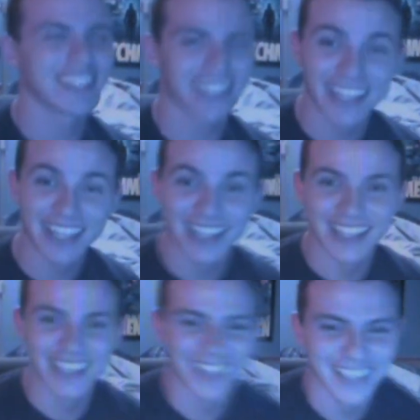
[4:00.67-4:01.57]
tonight's
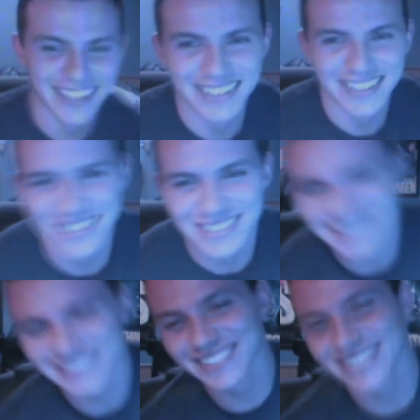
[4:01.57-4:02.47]
special guest
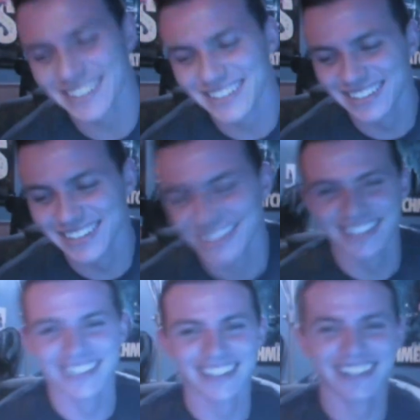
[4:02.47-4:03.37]
is, surprise,
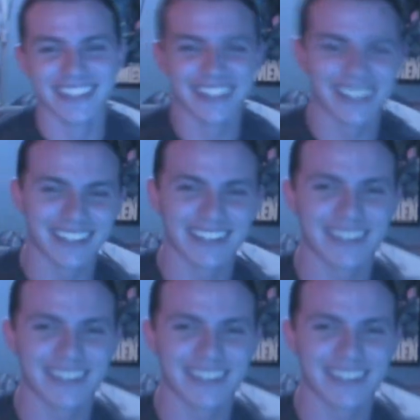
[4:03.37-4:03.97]
surprise.